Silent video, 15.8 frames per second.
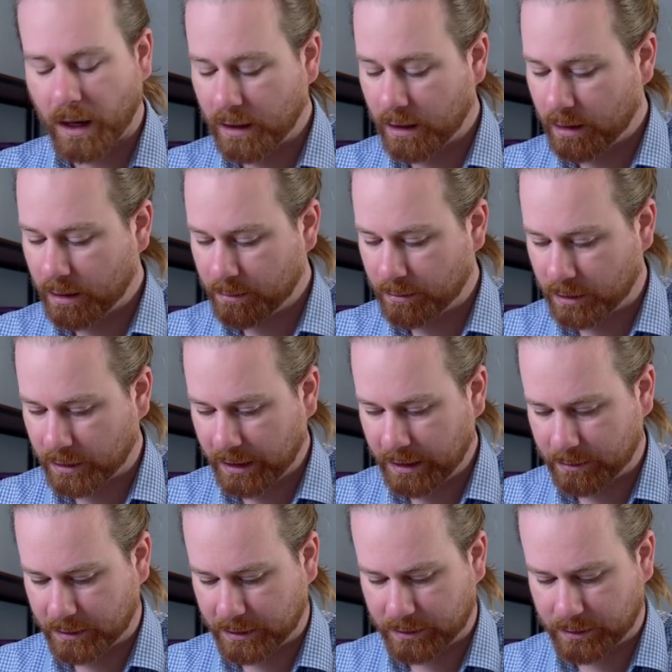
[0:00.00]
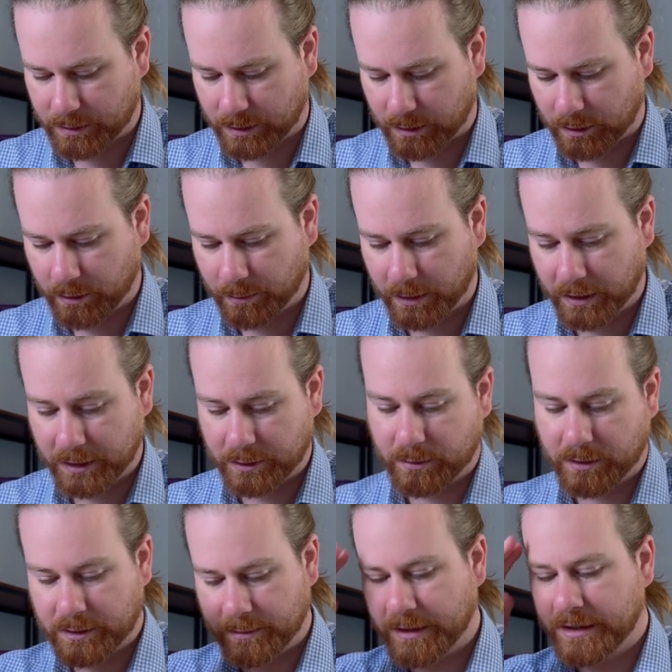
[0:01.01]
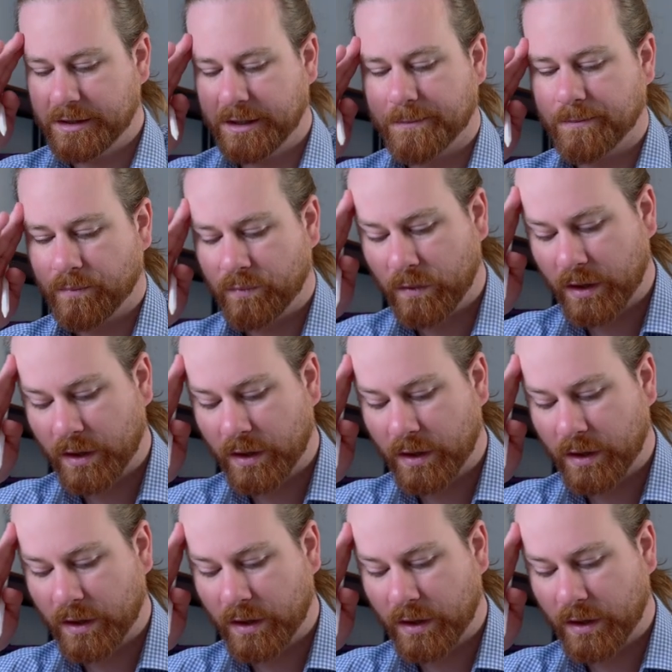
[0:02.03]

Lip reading: Okay, let's hope our next one is a bit easier.